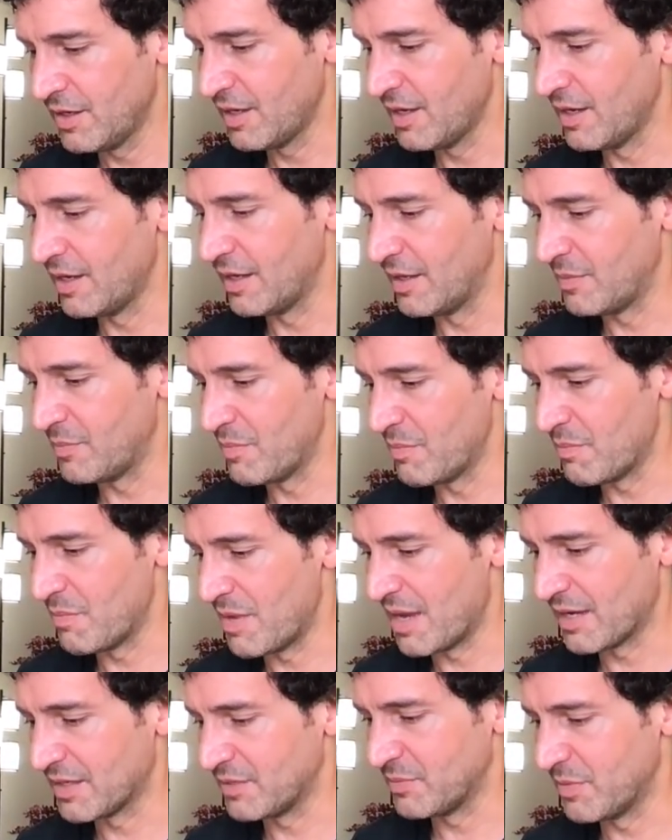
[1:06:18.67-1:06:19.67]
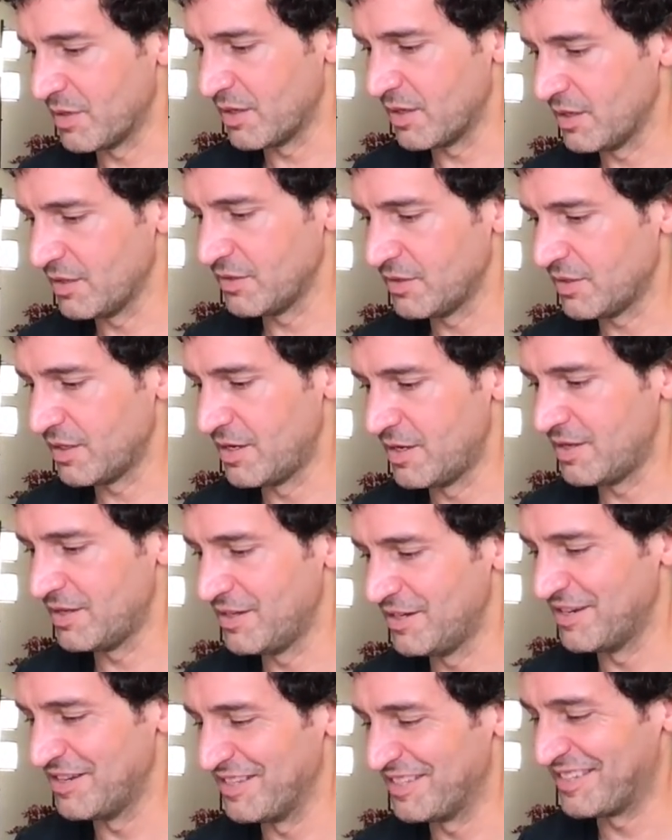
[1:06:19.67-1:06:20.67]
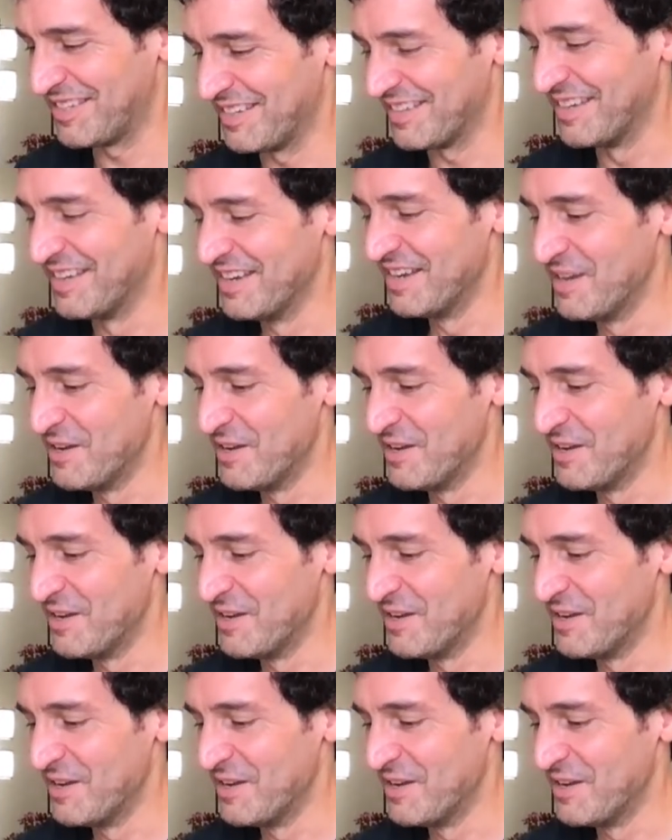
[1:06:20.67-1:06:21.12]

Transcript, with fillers: and maximize just to